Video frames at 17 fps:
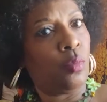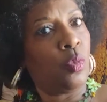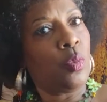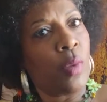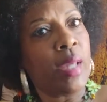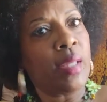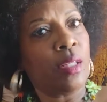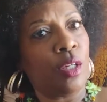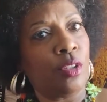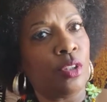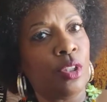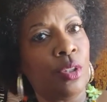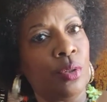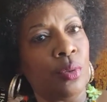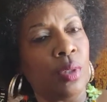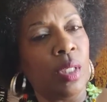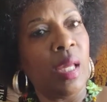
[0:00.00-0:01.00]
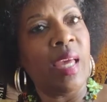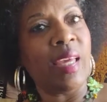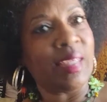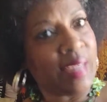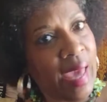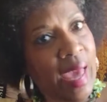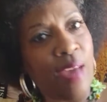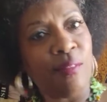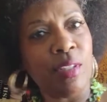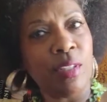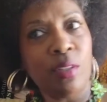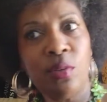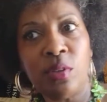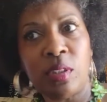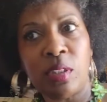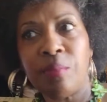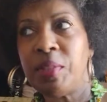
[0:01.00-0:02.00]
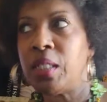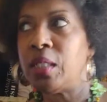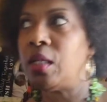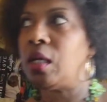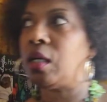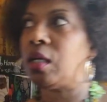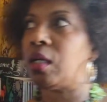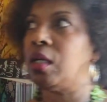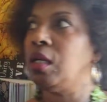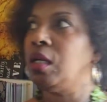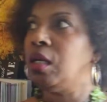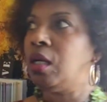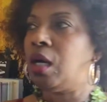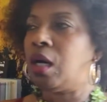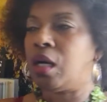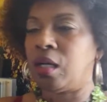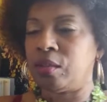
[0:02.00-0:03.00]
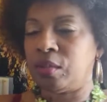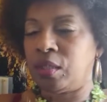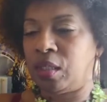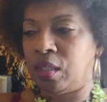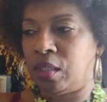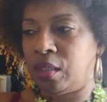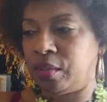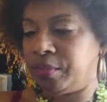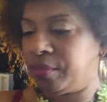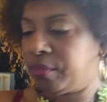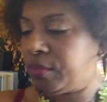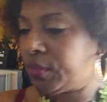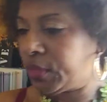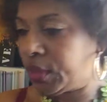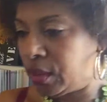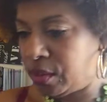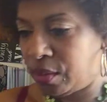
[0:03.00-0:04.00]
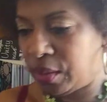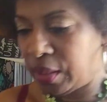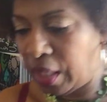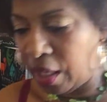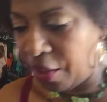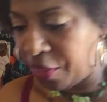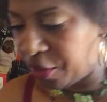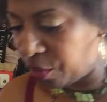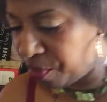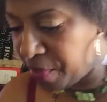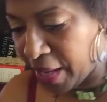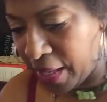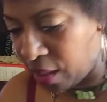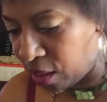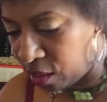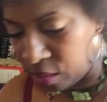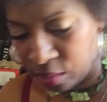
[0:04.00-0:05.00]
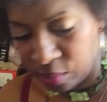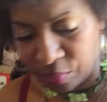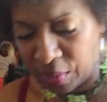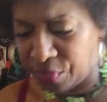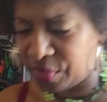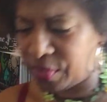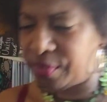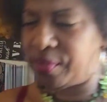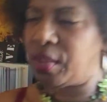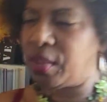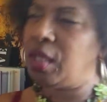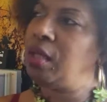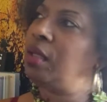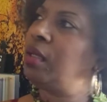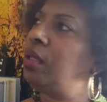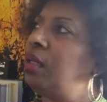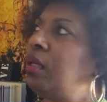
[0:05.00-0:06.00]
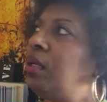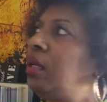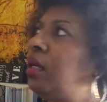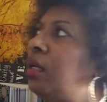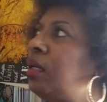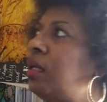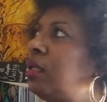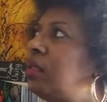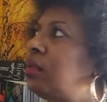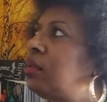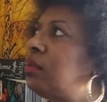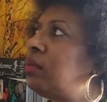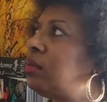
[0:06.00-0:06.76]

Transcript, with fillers: we're waiting on you, Gavin Newsom and uh, uh, uh, the other mayor. Uh,